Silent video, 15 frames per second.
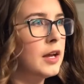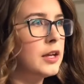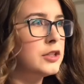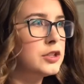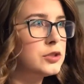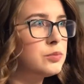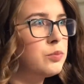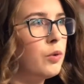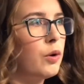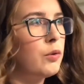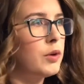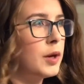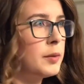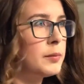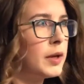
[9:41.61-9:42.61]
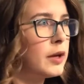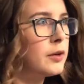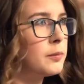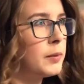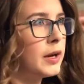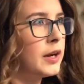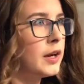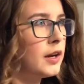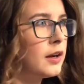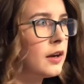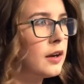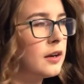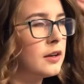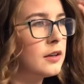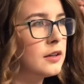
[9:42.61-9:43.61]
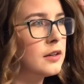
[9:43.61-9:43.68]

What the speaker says: just won't come out of my hair.